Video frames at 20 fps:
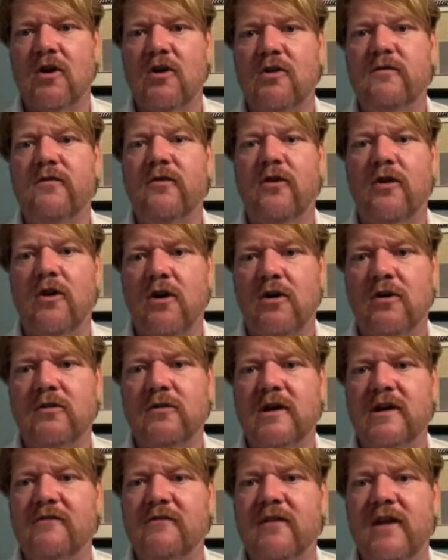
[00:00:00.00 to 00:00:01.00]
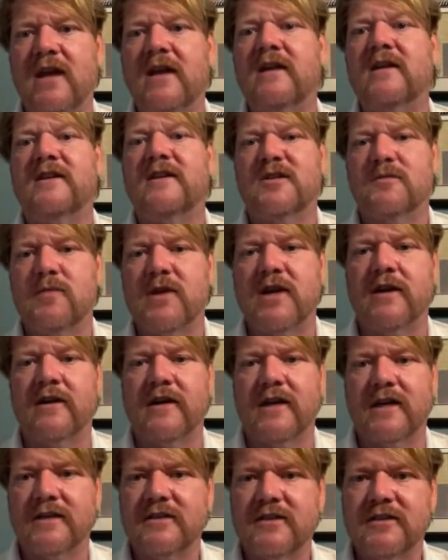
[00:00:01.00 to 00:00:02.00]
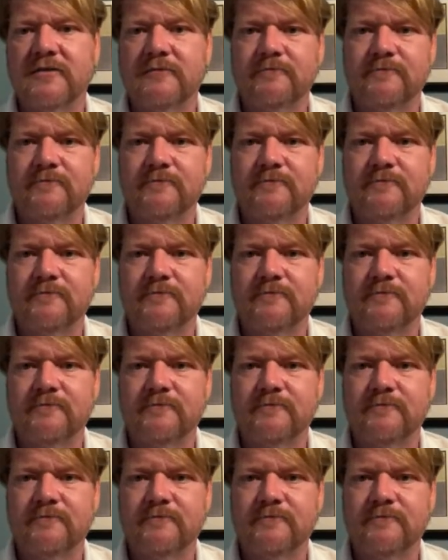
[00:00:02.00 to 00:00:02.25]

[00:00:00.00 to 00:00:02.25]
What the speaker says: overall event experience.